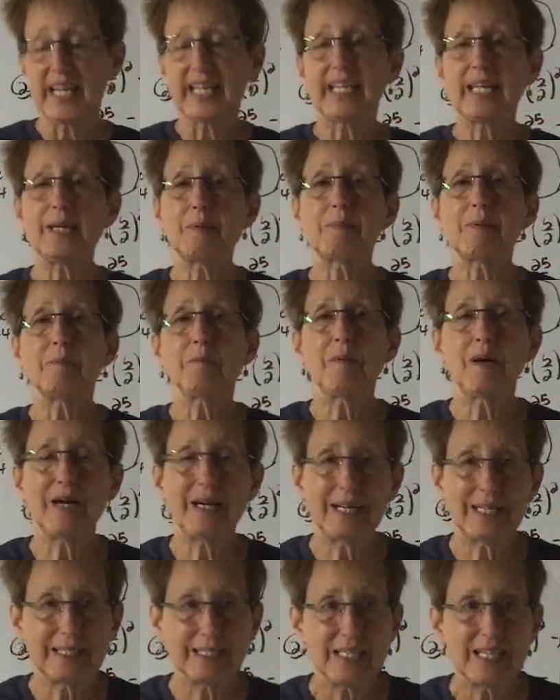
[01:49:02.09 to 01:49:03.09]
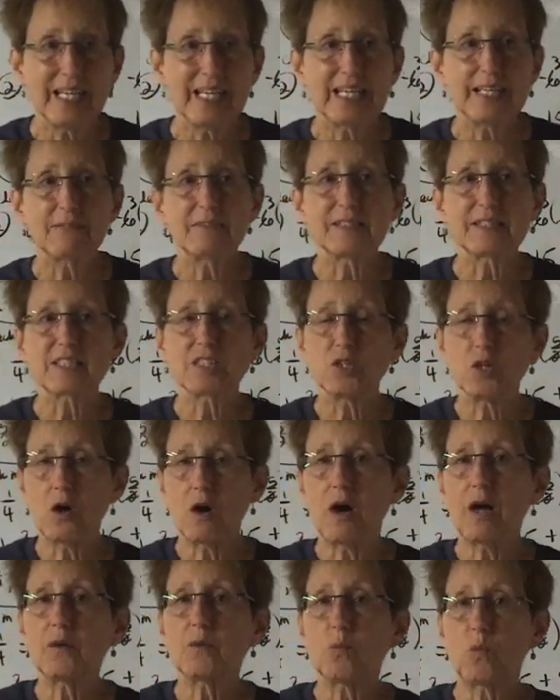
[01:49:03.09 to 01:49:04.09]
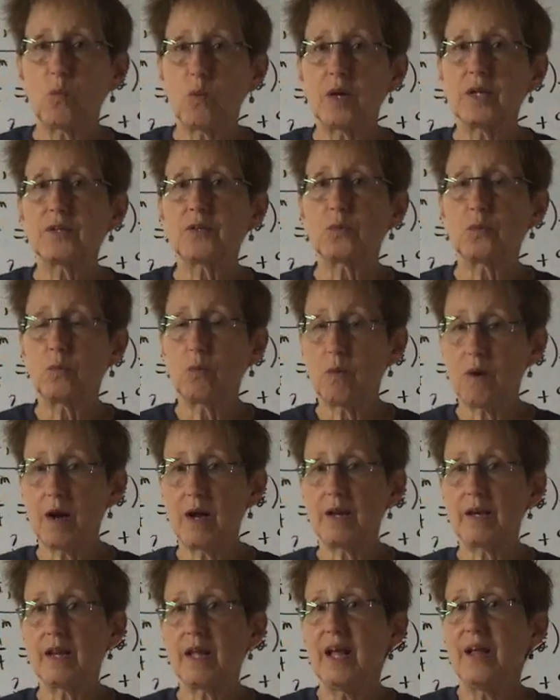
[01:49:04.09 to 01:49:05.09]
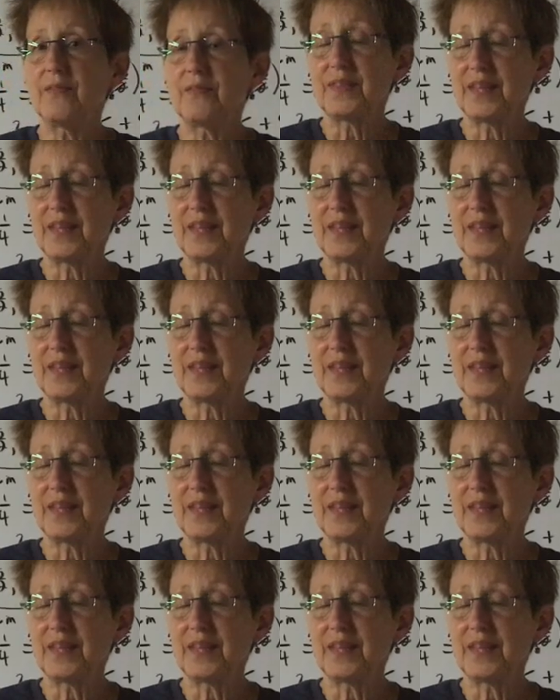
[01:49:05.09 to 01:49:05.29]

Keep in mind, if it's not one-to-one,